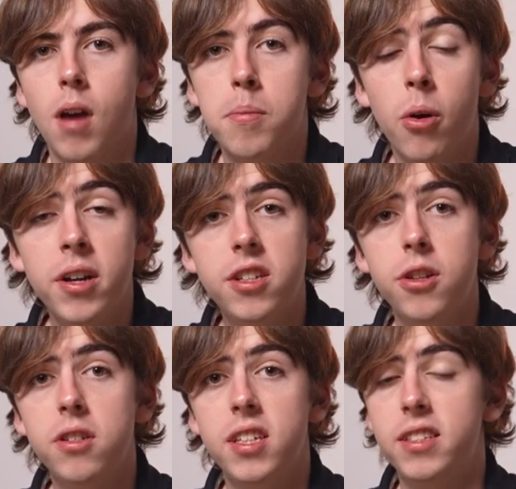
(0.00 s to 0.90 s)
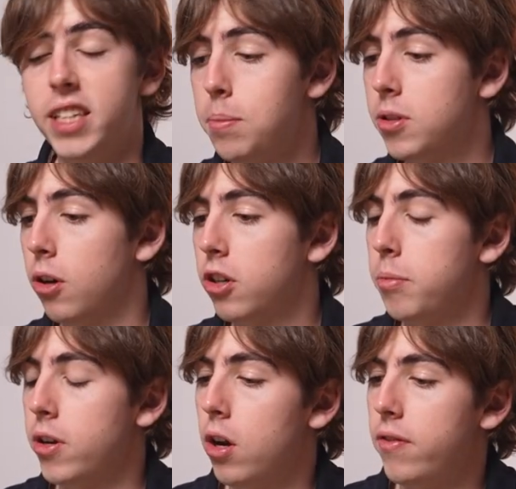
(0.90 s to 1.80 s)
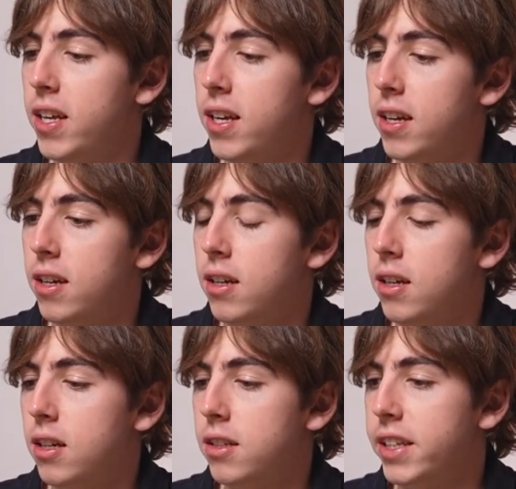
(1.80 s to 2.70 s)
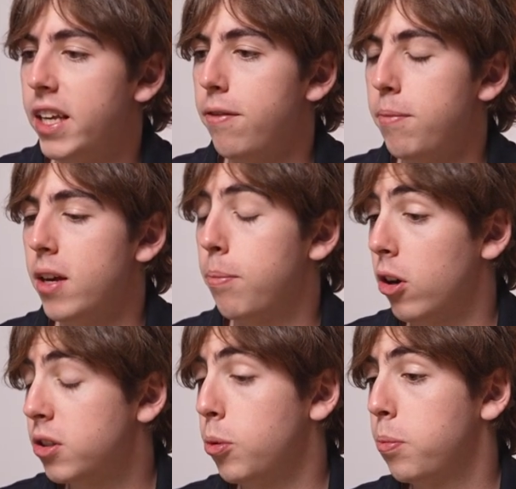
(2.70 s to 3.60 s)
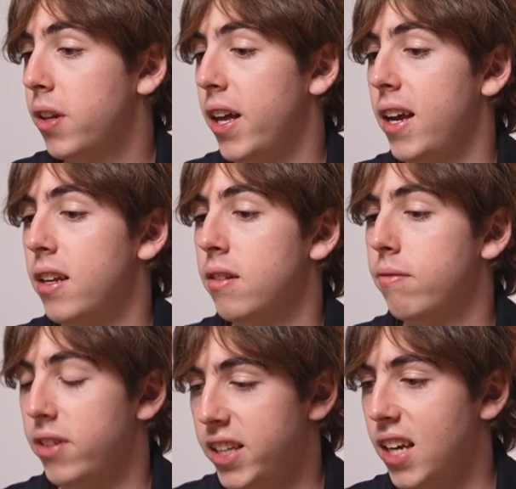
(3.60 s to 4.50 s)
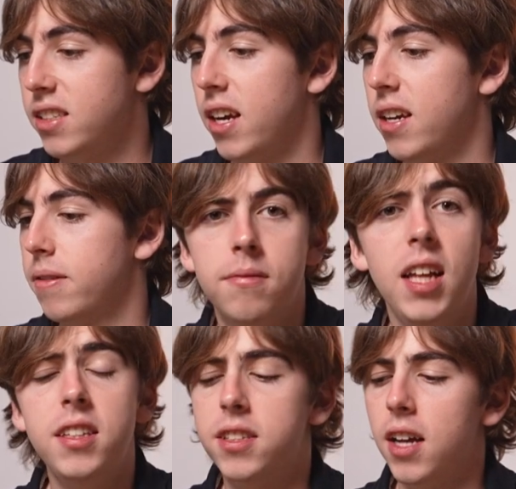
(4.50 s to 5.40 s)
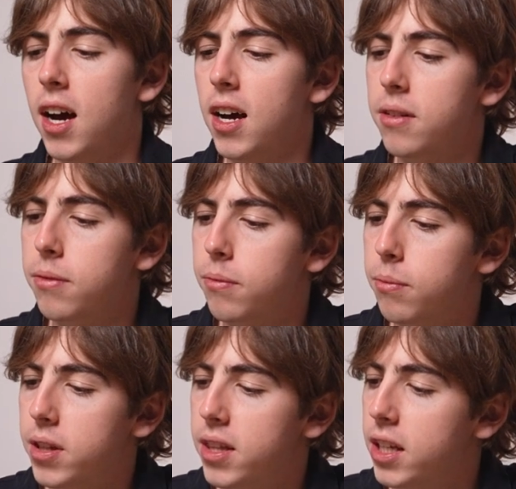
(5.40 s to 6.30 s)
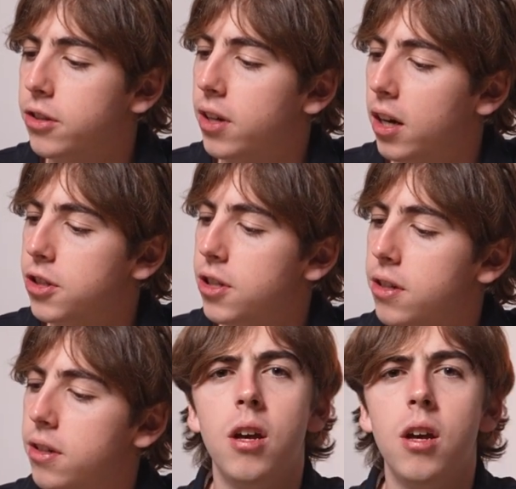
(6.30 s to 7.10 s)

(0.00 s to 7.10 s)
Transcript: I'm going to use this tips document over here to give me a possible plan for the essay. Let's start with the introduction.